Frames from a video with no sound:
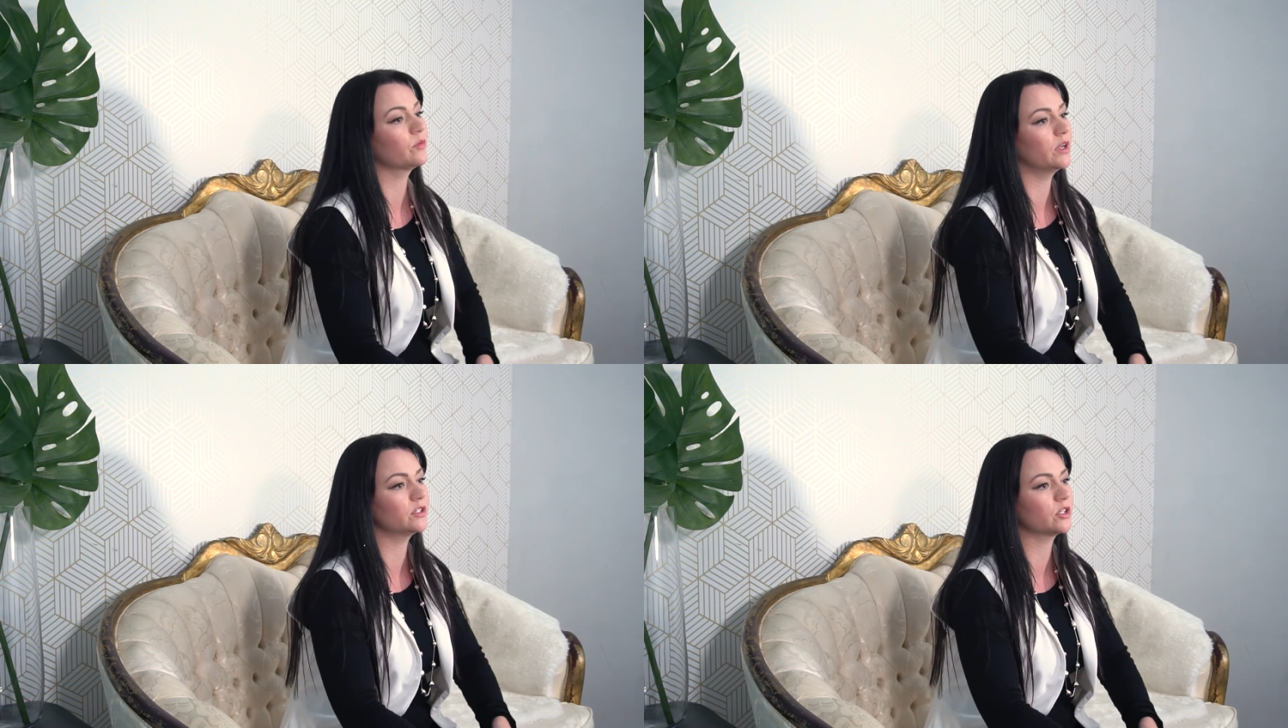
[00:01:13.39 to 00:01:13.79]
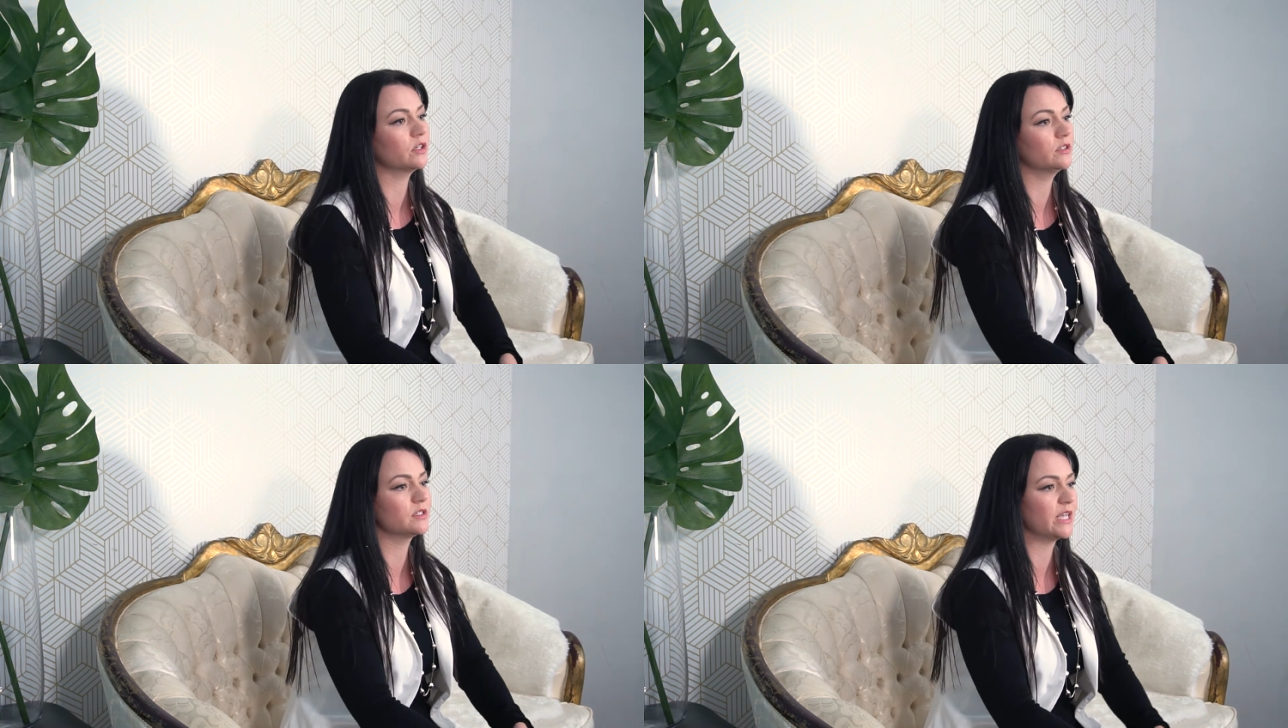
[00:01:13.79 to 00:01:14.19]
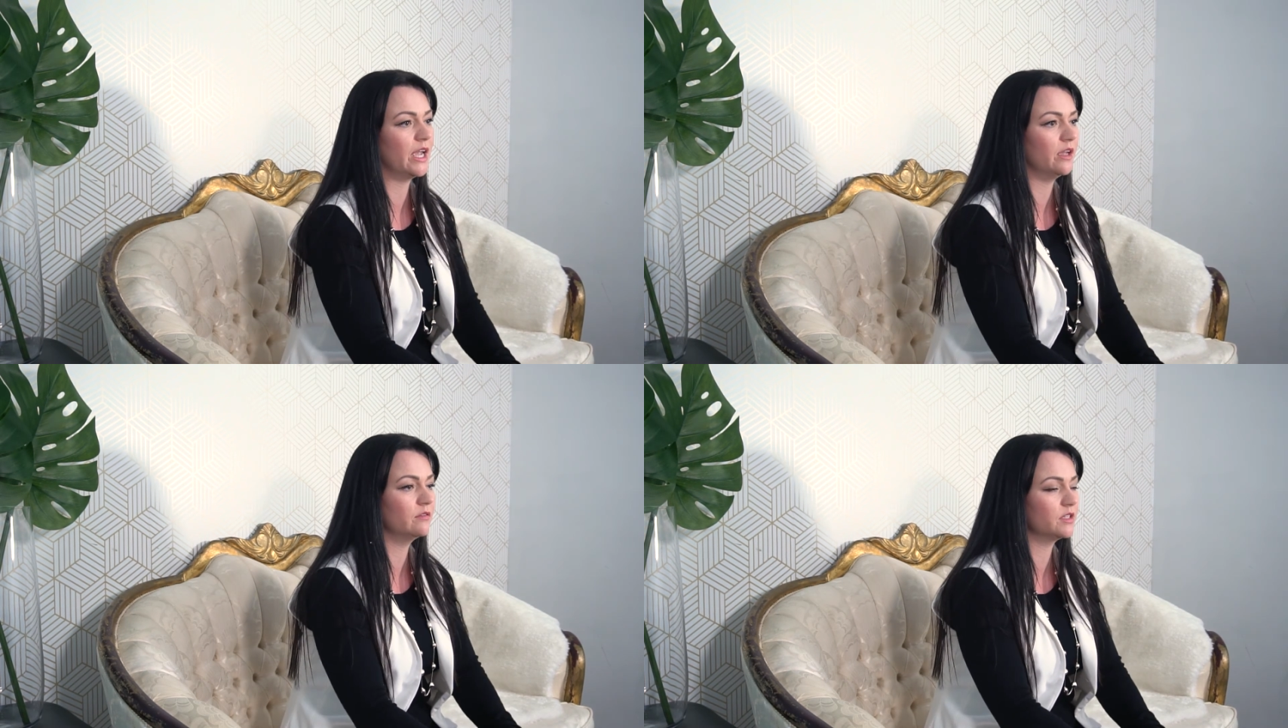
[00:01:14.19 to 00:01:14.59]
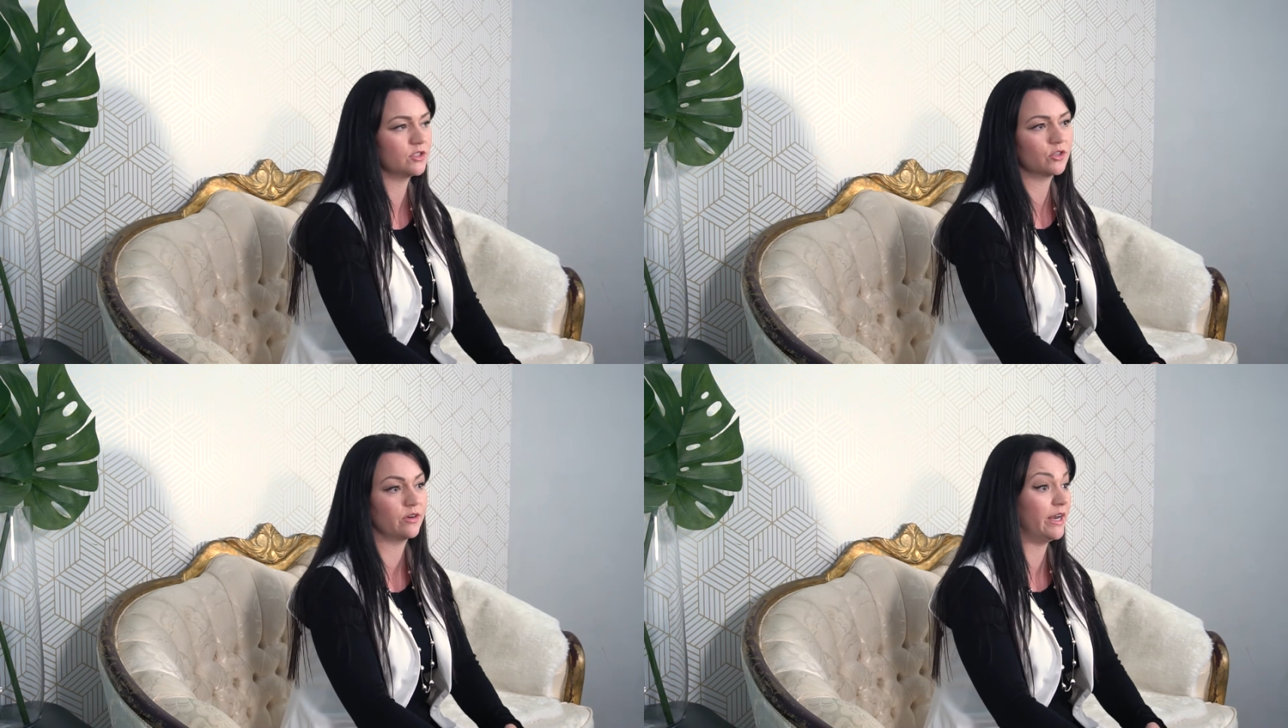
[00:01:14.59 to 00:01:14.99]
realtor and say, this
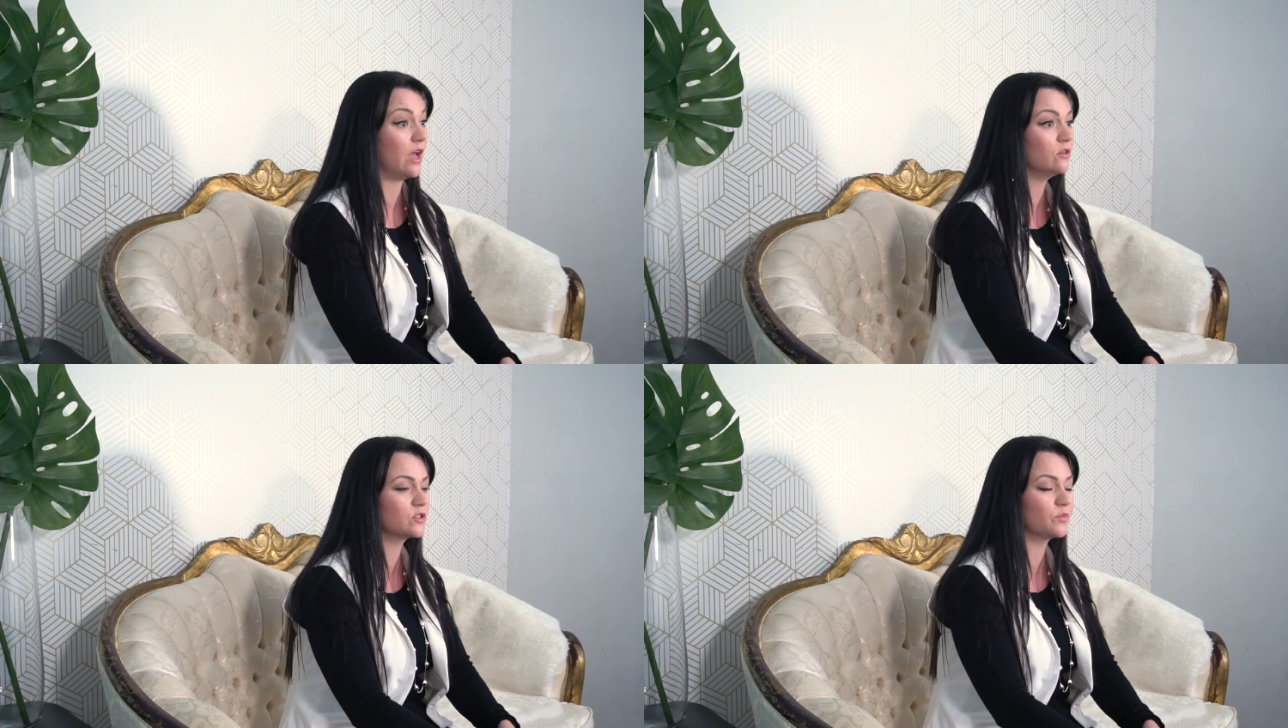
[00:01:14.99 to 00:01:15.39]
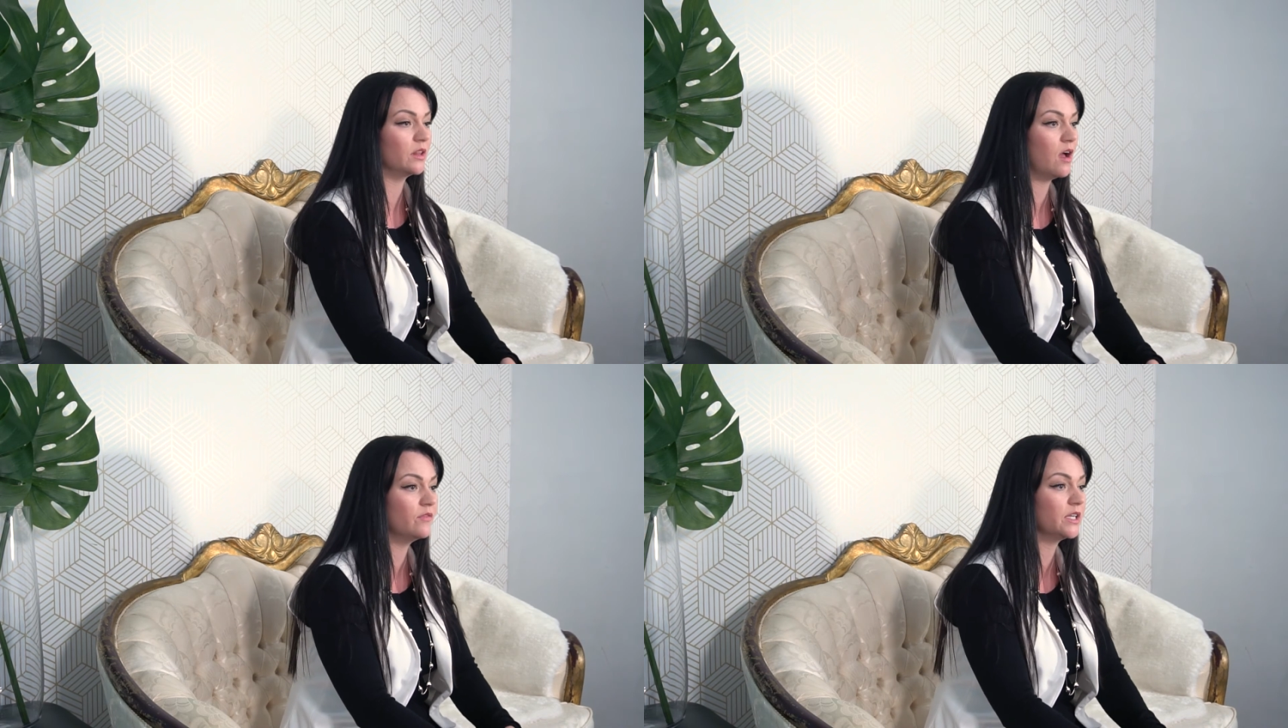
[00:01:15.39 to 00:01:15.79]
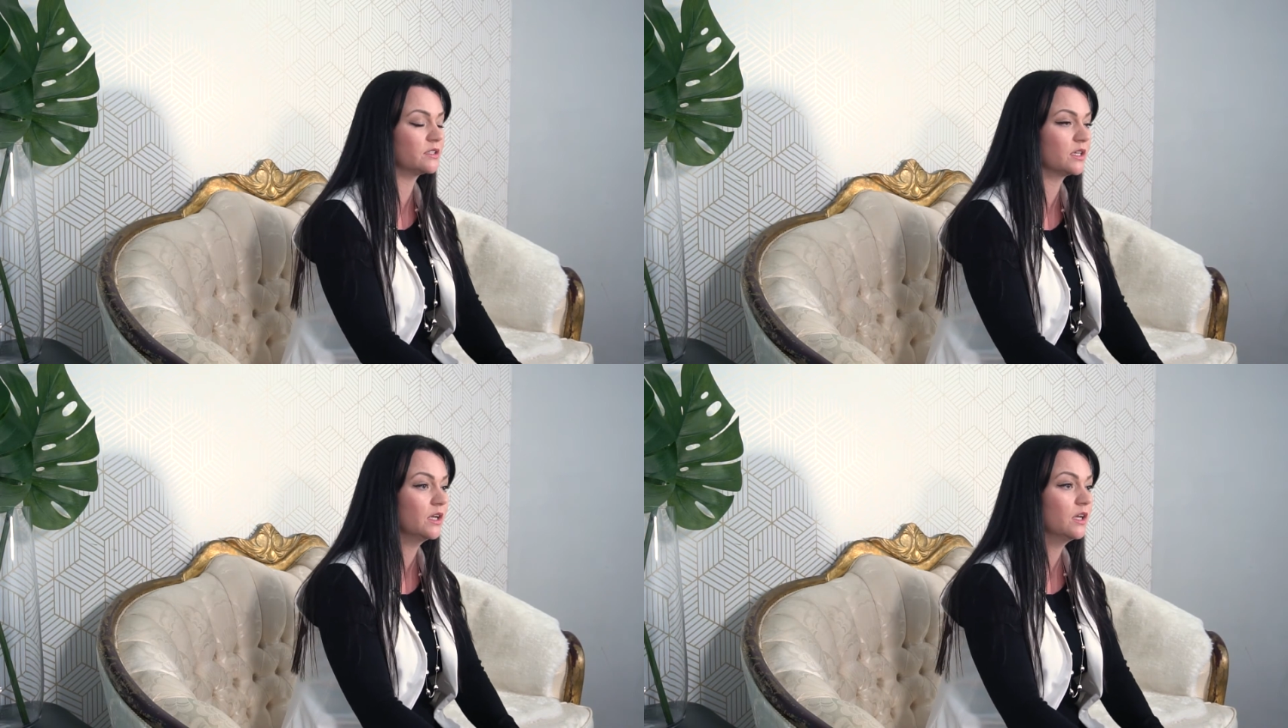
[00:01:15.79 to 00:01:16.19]
is a great house, we love it,